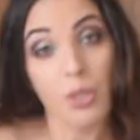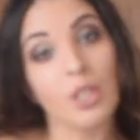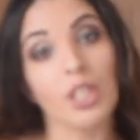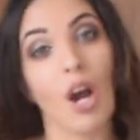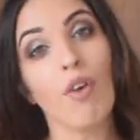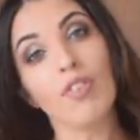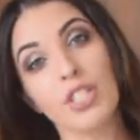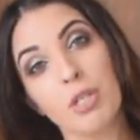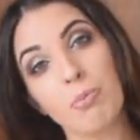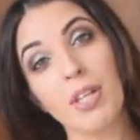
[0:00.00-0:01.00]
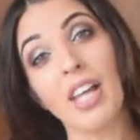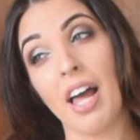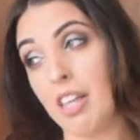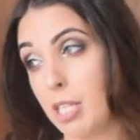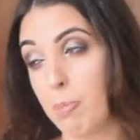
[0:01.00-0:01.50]
usually go for something
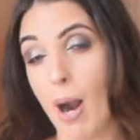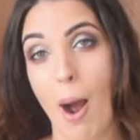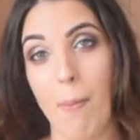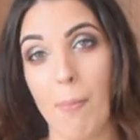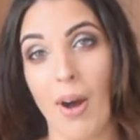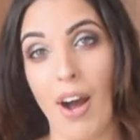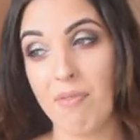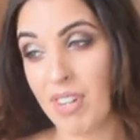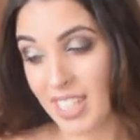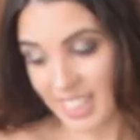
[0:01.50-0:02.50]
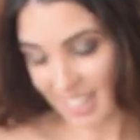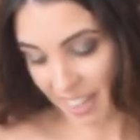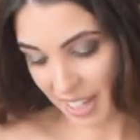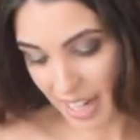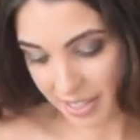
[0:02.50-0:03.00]
like this brown, but I'm really
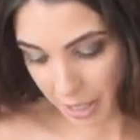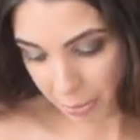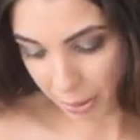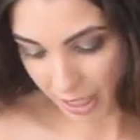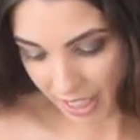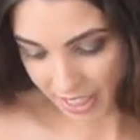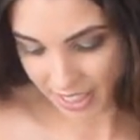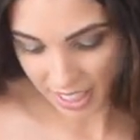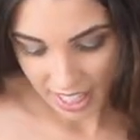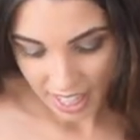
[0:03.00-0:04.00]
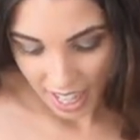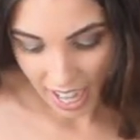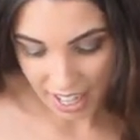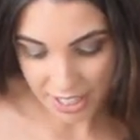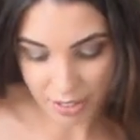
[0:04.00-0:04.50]
glad that I did because
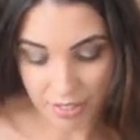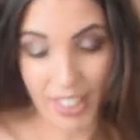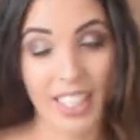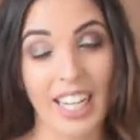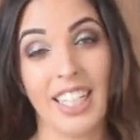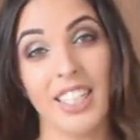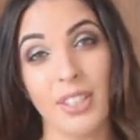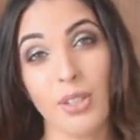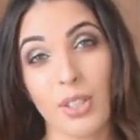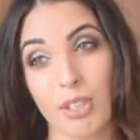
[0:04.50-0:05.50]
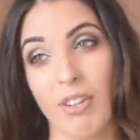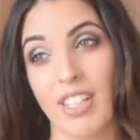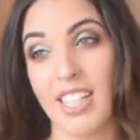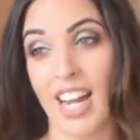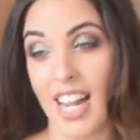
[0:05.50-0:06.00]
I just feel like it looks
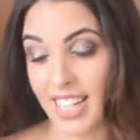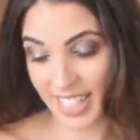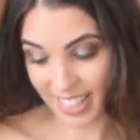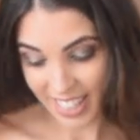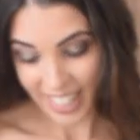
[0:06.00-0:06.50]
really nice and